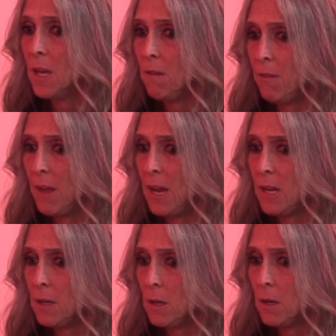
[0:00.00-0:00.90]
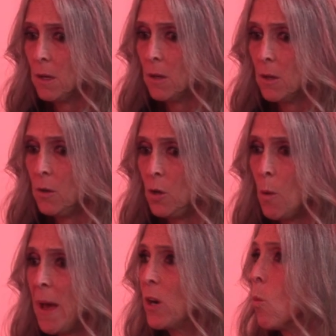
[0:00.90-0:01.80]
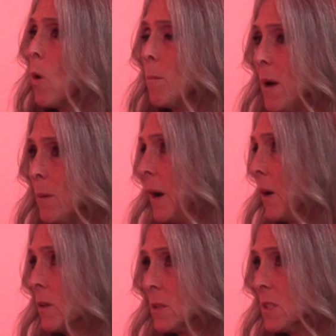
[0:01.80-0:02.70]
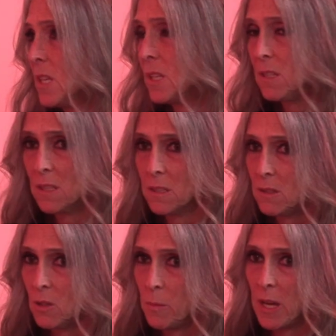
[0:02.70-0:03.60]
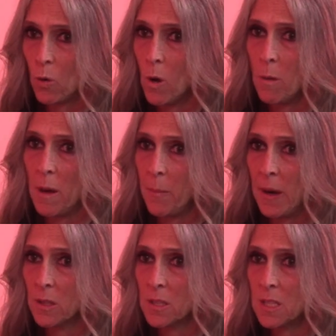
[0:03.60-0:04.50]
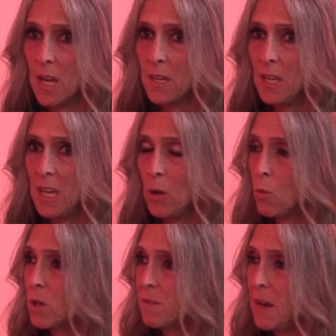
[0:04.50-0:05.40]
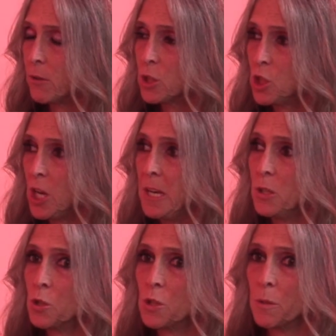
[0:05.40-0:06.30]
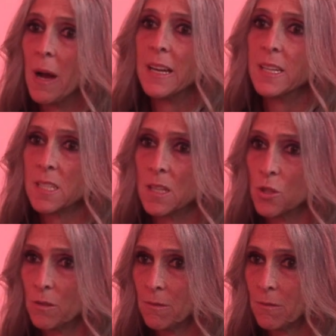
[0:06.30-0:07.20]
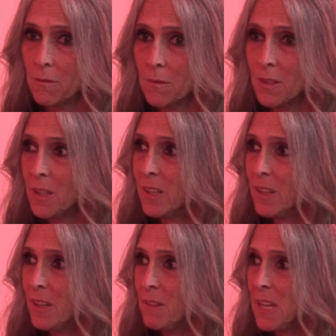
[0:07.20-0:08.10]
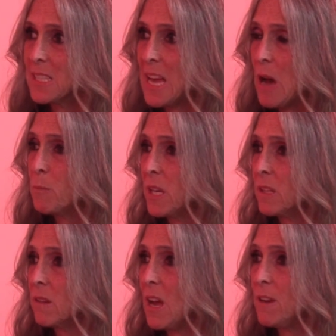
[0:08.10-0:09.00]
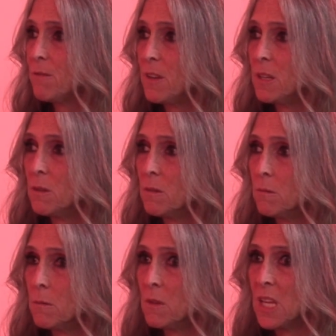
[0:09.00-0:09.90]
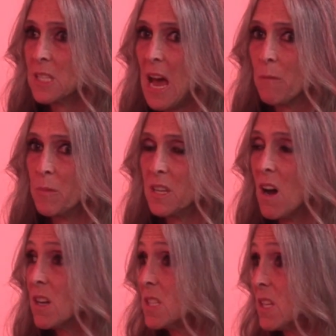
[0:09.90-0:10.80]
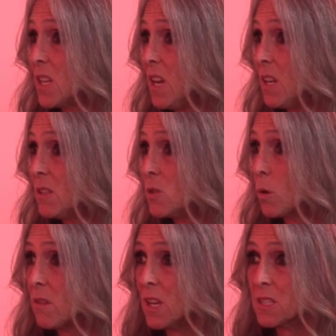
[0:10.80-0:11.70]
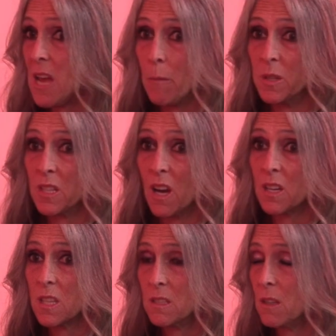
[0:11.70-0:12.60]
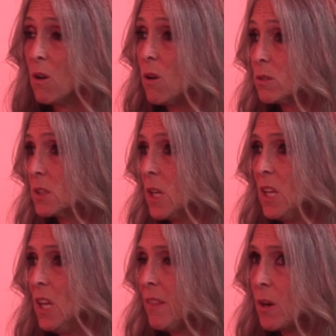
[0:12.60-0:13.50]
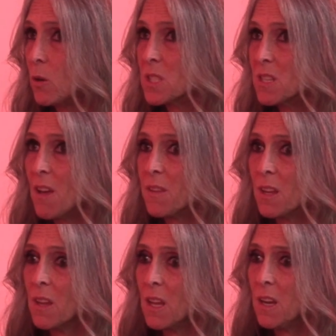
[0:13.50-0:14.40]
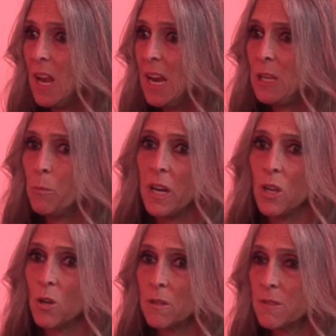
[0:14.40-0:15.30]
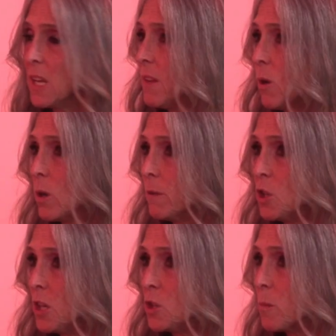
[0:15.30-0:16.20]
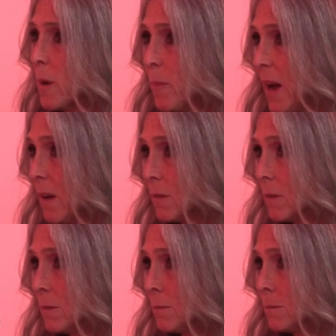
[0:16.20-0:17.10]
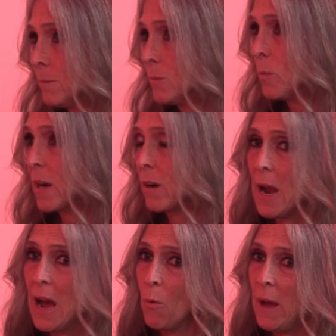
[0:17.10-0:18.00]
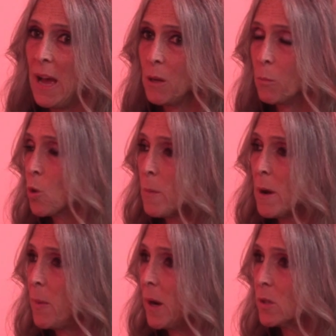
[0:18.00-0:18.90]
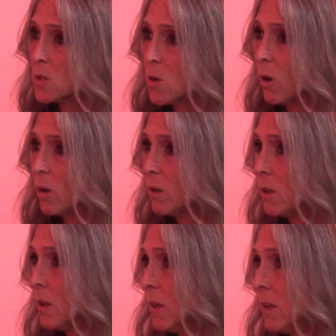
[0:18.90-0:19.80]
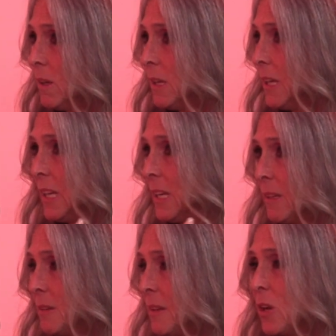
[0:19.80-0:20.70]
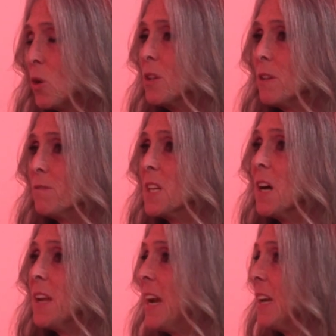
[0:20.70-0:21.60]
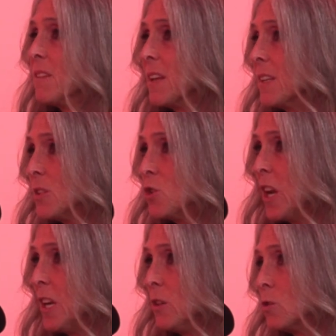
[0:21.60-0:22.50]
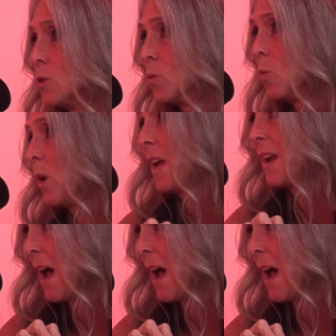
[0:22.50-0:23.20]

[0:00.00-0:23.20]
that no matter what my parents did, no matter what my parents said, it would have never changed my decision. Things happen in life, and things happen to us as kids, or things happen to us as adults. There was nothing that anybody could have said that would have changed my path. No matter how bad it broke my parents' heart, they couldn't have done anything to change what had